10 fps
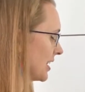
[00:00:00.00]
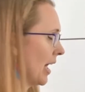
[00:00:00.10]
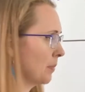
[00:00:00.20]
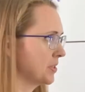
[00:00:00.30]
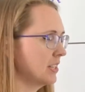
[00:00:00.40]

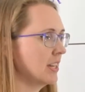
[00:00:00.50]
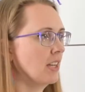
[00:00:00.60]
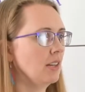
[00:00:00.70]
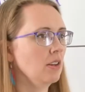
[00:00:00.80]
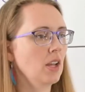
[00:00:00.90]

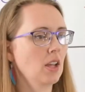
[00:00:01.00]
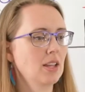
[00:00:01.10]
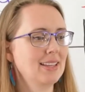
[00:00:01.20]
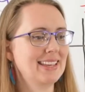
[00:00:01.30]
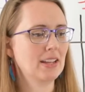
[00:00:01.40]
Hepcidin
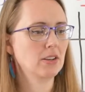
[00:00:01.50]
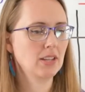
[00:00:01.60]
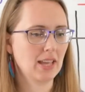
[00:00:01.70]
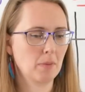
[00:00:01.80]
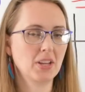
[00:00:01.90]

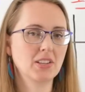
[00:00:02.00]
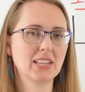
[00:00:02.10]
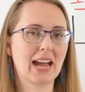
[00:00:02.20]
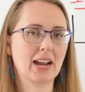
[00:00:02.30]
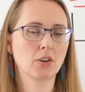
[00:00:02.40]
inhibits
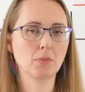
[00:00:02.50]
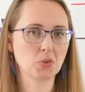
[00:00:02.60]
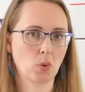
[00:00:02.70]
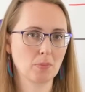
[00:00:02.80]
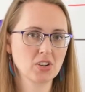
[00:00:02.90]
iron
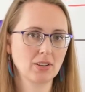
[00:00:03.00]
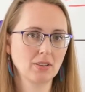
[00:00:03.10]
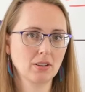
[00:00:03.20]
absorption.